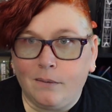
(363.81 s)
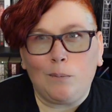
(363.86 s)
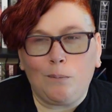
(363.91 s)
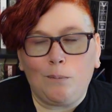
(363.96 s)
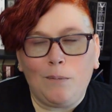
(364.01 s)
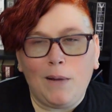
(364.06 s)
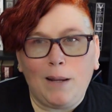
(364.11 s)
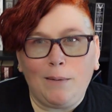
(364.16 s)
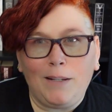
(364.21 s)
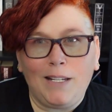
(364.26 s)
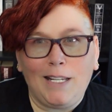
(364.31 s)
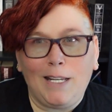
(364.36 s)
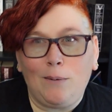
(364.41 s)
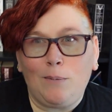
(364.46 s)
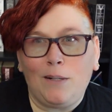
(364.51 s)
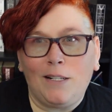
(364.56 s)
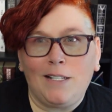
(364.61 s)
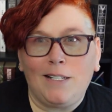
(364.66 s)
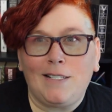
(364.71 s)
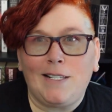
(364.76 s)
Maybe
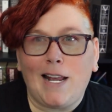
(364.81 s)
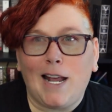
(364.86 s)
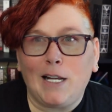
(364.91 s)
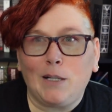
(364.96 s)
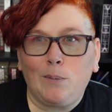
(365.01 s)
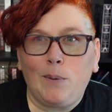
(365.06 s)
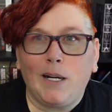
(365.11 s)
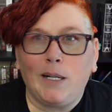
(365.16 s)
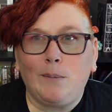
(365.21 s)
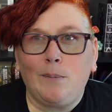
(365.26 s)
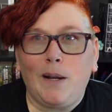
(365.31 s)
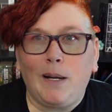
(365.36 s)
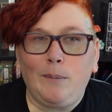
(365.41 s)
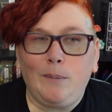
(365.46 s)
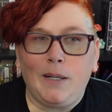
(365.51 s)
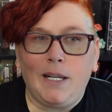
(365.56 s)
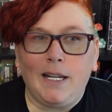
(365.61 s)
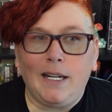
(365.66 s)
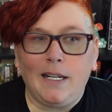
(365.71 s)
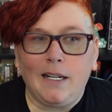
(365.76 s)
keeping this aspect might
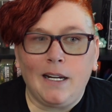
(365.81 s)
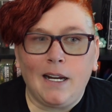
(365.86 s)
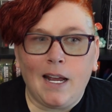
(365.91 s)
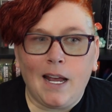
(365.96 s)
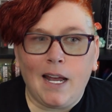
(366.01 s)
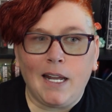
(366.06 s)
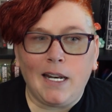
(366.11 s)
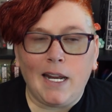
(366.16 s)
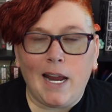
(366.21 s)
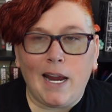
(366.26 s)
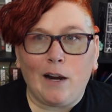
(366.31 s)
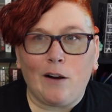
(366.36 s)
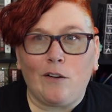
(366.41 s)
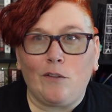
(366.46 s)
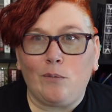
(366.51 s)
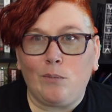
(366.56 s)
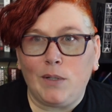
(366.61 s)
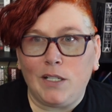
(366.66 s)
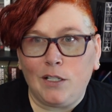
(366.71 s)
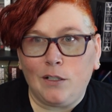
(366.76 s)
be an air
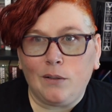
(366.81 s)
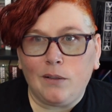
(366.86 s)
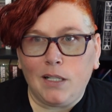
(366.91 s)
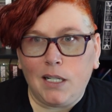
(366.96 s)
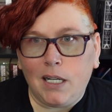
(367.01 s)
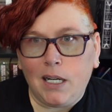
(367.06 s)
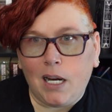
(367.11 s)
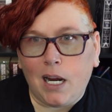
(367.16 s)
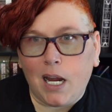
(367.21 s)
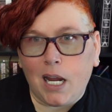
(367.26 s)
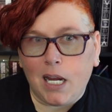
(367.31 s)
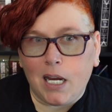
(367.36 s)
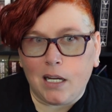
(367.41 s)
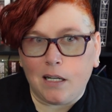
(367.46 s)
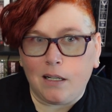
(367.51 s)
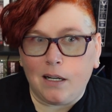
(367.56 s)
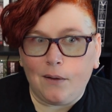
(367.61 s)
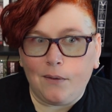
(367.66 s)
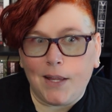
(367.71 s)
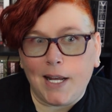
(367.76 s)
of mystery,
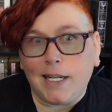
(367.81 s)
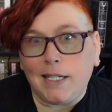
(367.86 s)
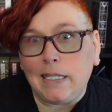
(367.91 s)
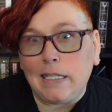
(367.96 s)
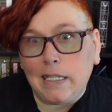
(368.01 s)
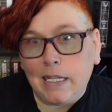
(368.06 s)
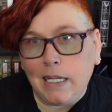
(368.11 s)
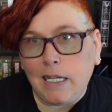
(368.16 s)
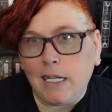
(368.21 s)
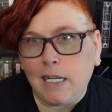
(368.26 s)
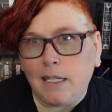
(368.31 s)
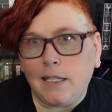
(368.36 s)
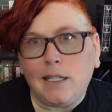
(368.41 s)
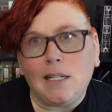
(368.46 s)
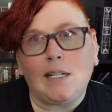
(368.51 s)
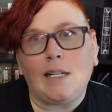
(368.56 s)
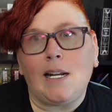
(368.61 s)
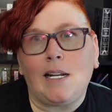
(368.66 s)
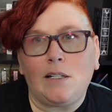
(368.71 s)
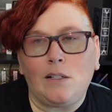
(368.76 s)
and if that's needed,
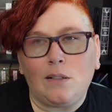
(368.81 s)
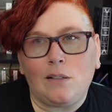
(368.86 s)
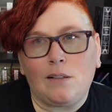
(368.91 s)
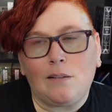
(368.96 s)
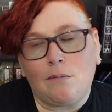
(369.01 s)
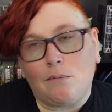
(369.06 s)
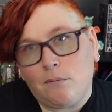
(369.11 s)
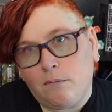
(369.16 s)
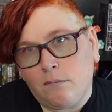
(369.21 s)
then that's